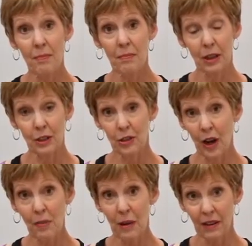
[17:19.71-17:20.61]
under
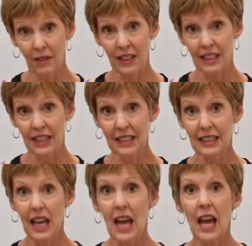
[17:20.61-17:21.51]
eye puffiness
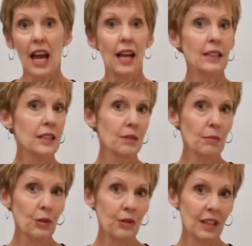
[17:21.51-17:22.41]
and
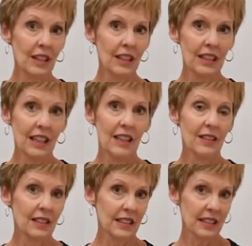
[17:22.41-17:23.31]
smoothing
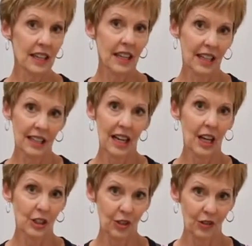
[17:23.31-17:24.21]
the skin
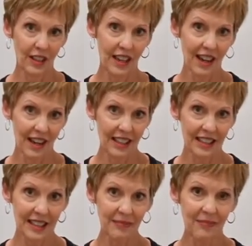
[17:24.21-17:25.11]
under the
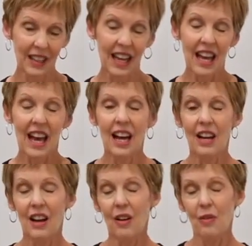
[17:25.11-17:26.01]
eyes.
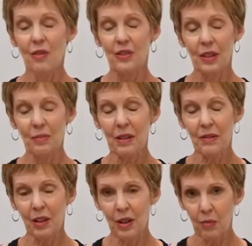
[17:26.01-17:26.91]
Something
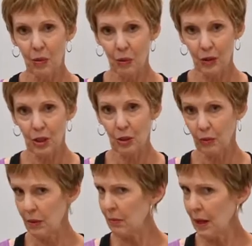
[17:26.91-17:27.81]
very important to
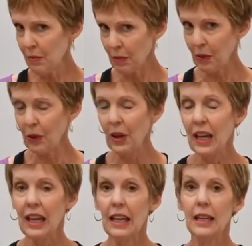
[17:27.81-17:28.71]
remember
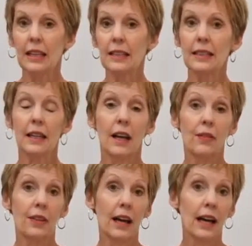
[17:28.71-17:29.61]
is
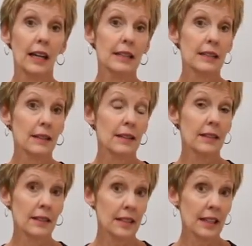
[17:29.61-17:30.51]
that the
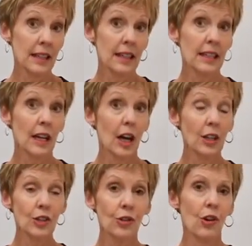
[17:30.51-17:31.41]
skin
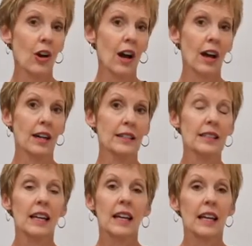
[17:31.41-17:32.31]
under our
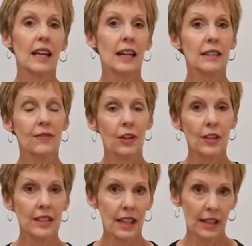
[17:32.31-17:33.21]
eyes is
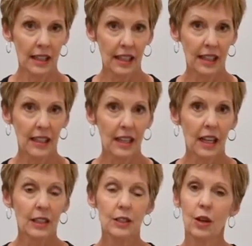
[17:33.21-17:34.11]
very delicate,
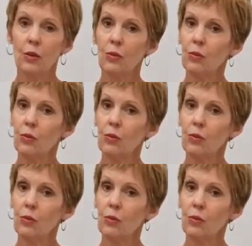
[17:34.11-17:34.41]
so